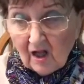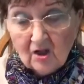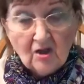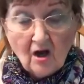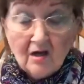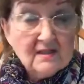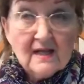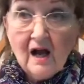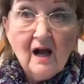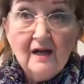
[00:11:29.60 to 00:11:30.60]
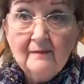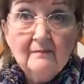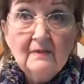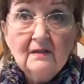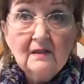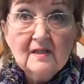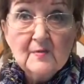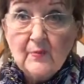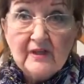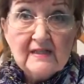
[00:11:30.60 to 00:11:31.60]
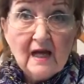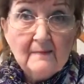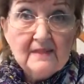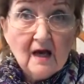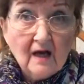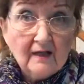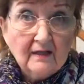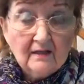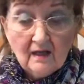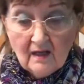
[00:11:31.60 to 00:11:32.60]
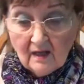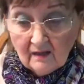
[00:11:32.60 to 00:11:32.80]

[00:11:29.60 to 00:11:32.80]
long time springtime tonic.